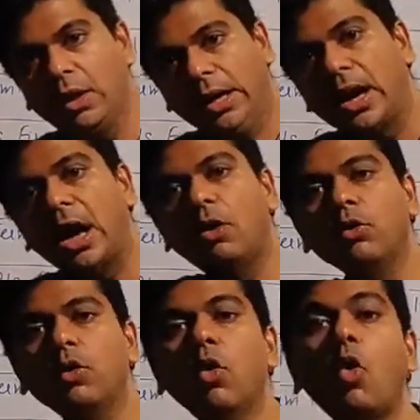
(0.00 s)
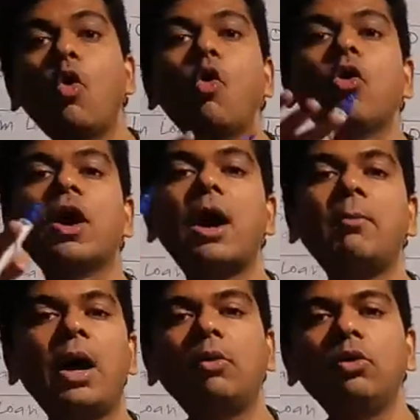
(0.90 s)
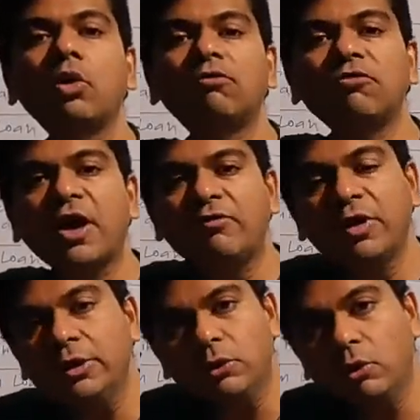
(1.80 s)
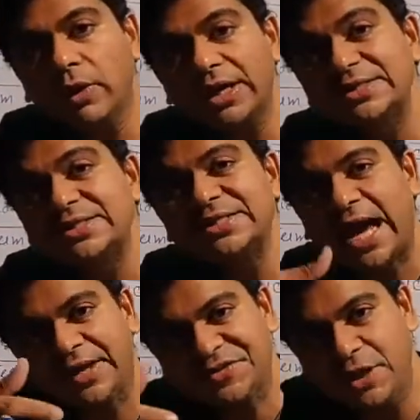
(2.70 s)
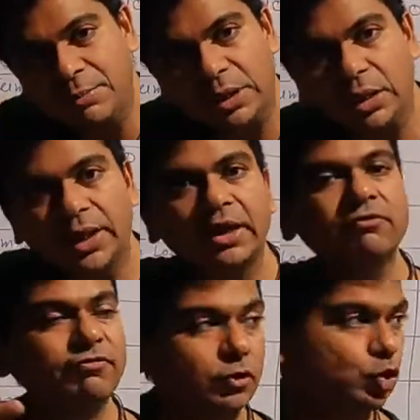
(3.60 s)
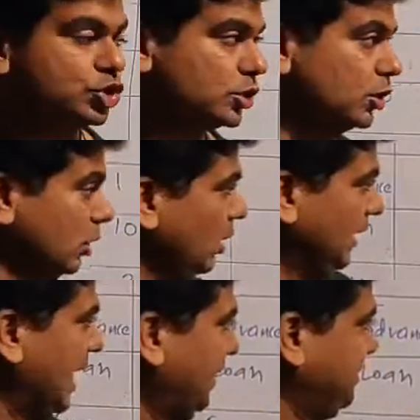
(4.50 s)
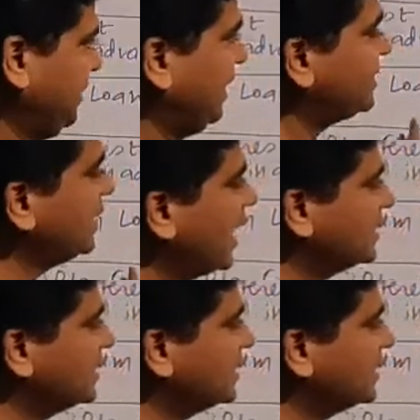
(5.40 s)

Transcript: now no amount of revenue is taxable in future. That is the reason I